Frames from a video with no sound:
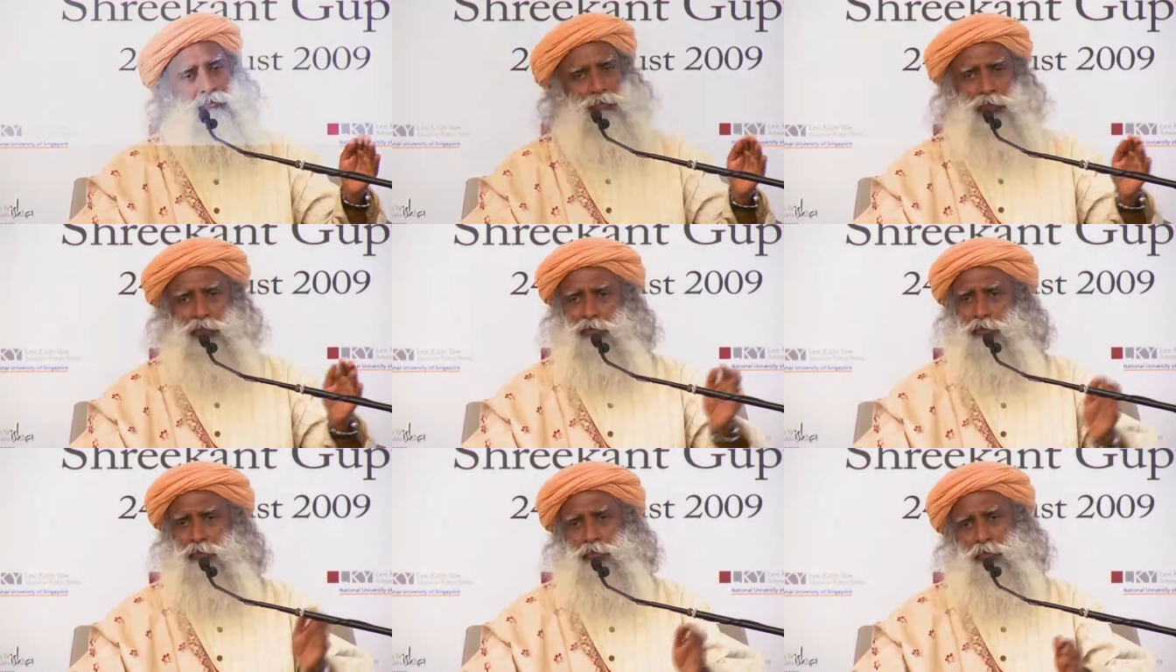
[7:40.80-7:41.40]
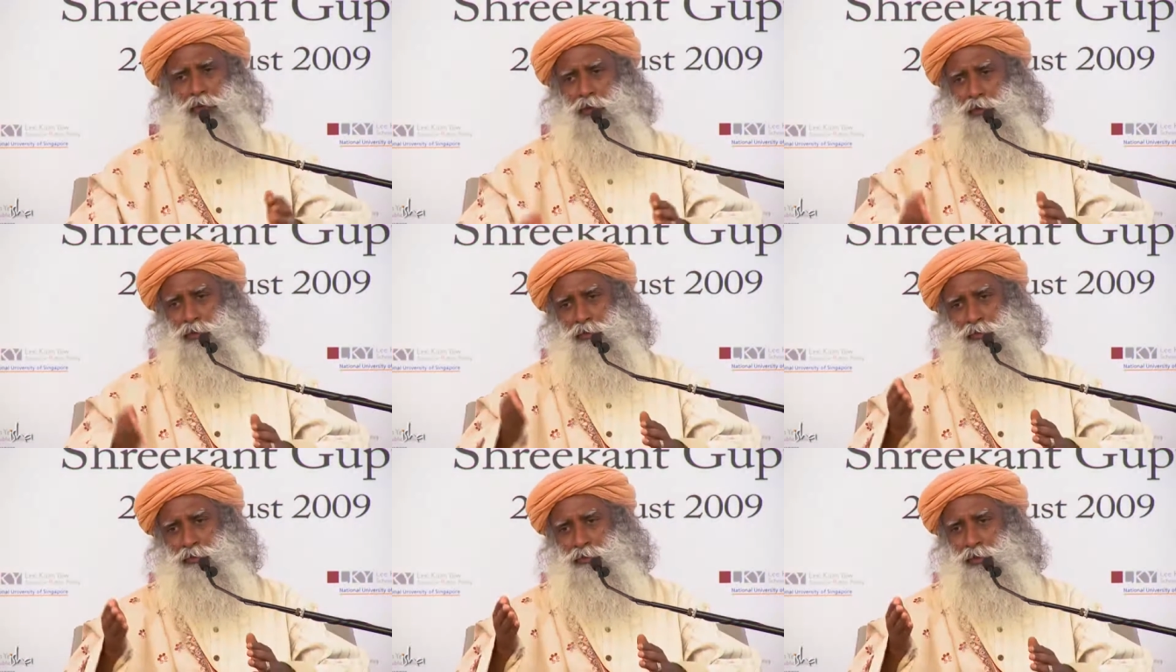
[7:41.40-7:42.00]
When you were
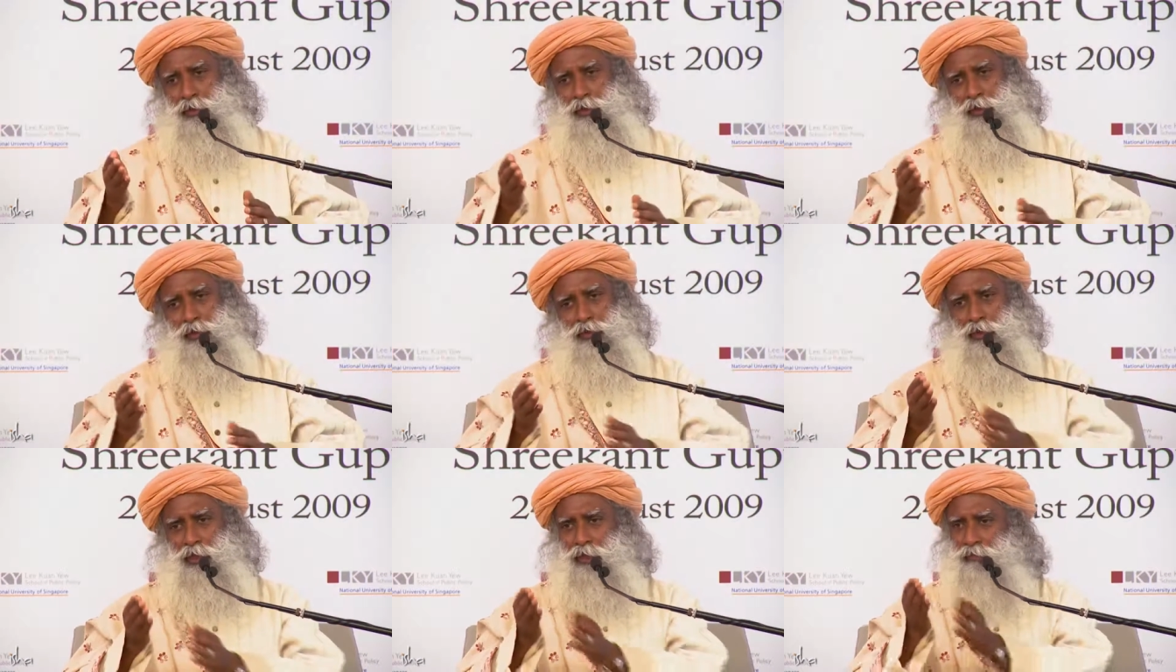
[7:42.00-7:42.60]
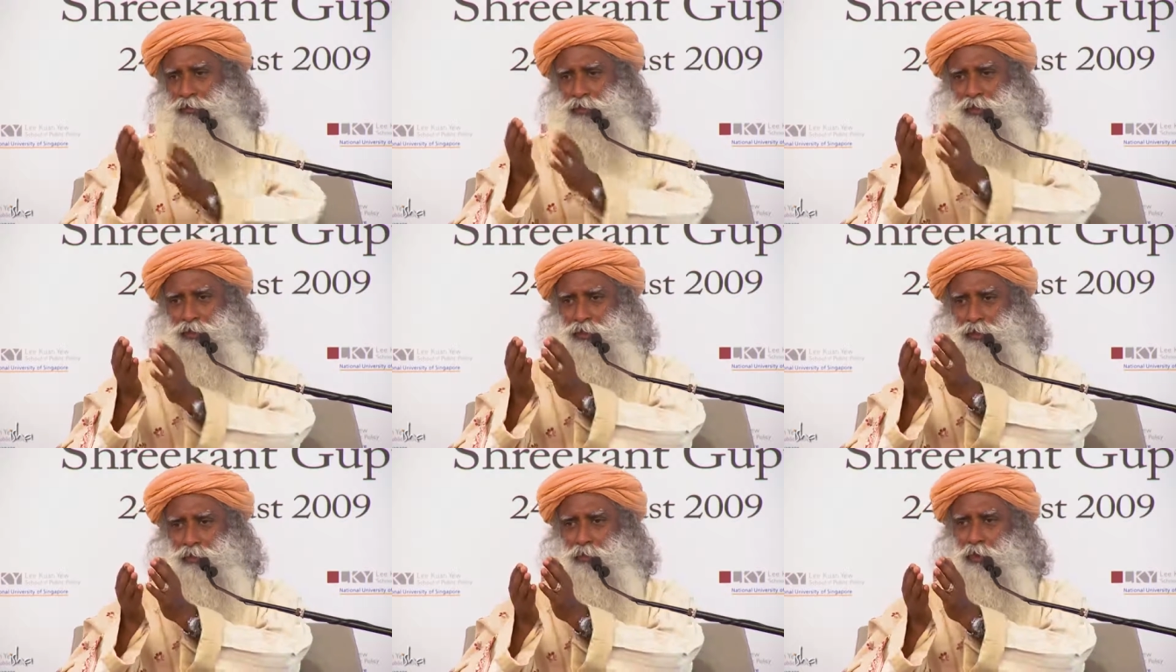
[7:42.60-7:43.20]
born, you came with
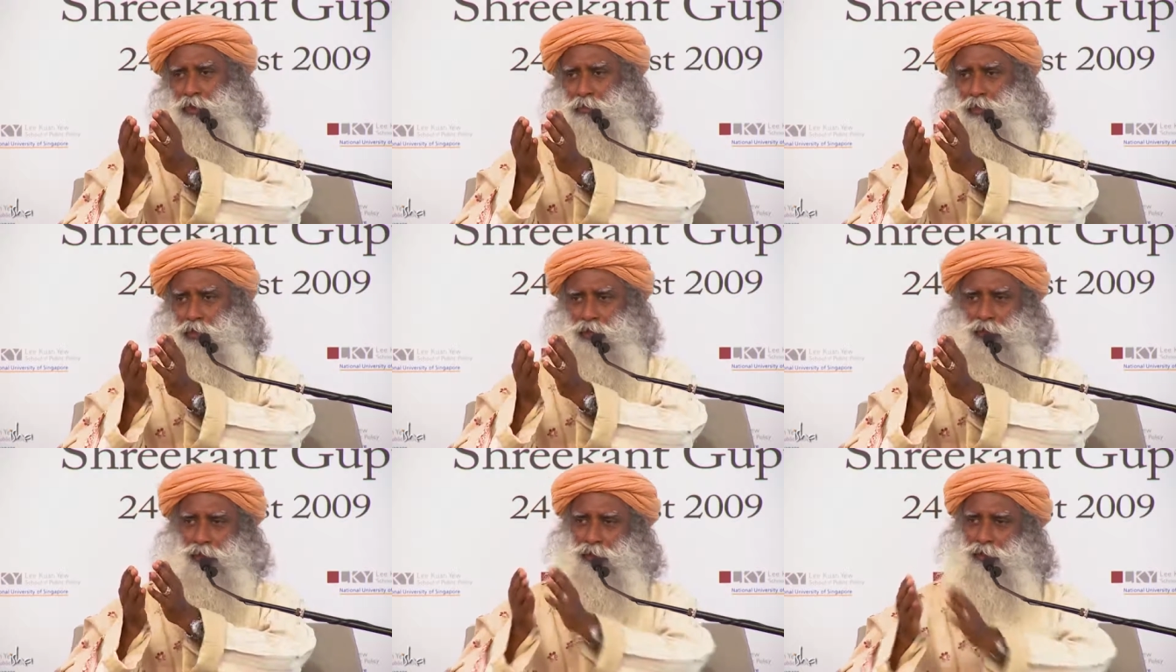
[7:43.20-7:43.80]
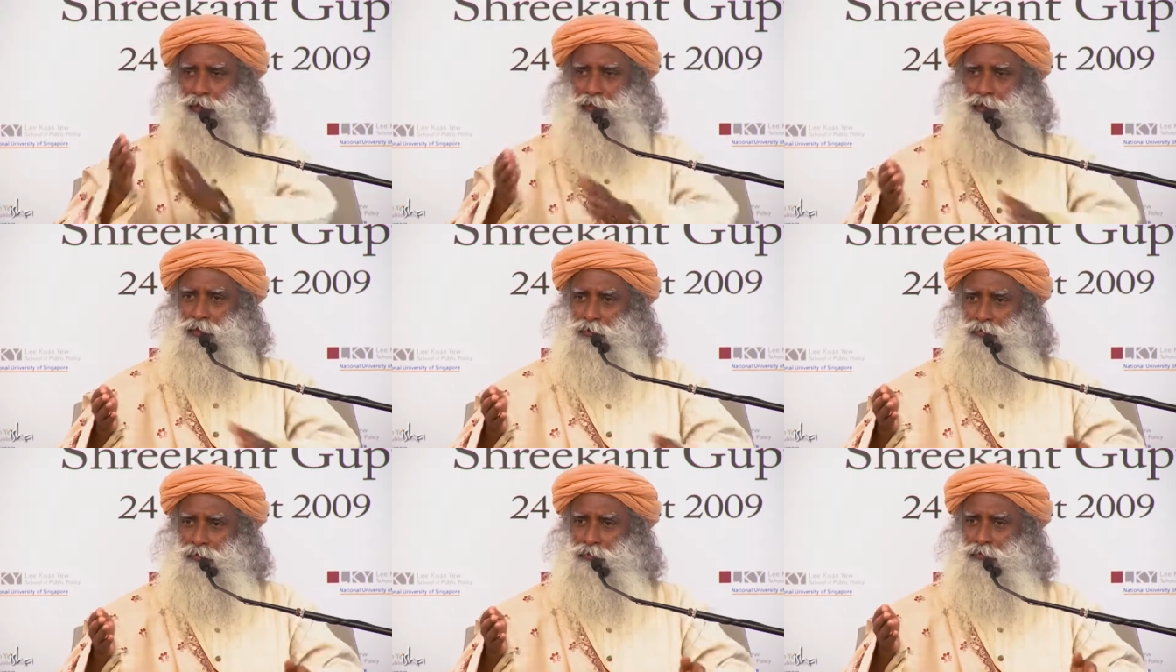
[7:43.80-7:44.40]
such a small body, isn't it?